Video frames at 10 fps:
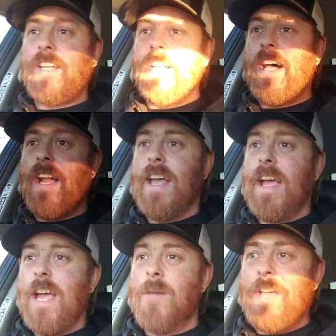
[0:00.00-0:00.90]
at 9
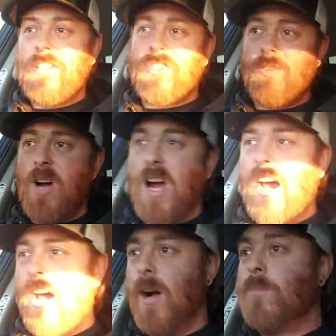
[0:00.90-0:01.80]
a.m.-ish
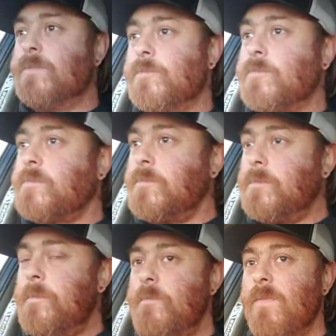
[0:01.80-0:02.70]
tomorrow.
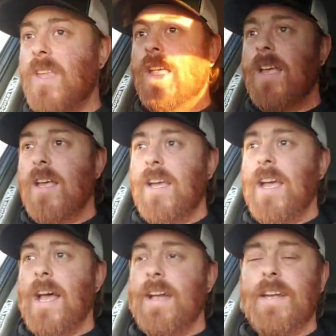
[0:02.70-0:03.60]

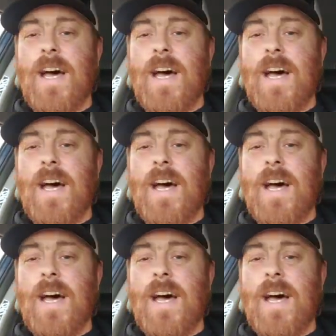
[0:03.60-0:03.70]
And